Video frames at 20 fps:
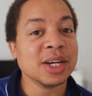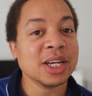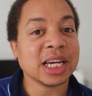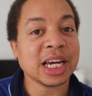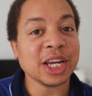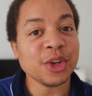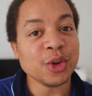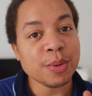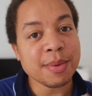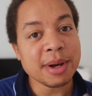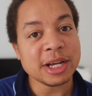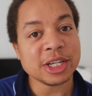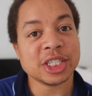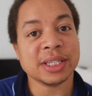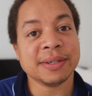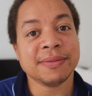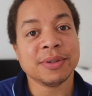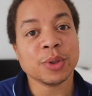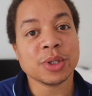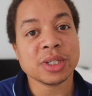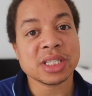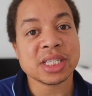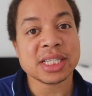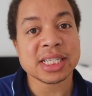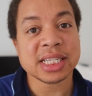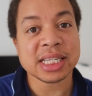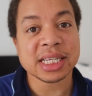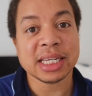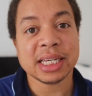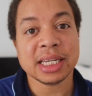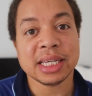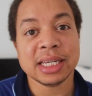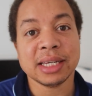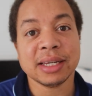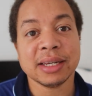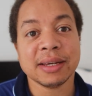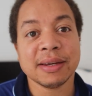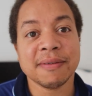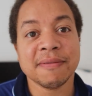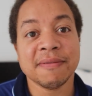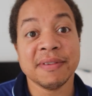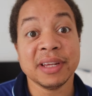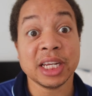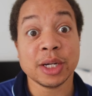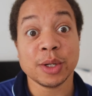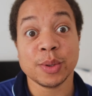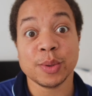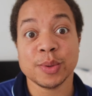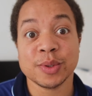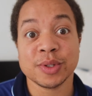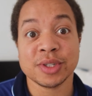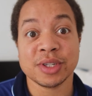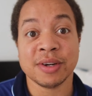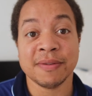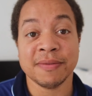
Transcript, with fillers: Can you imagine if you could see videos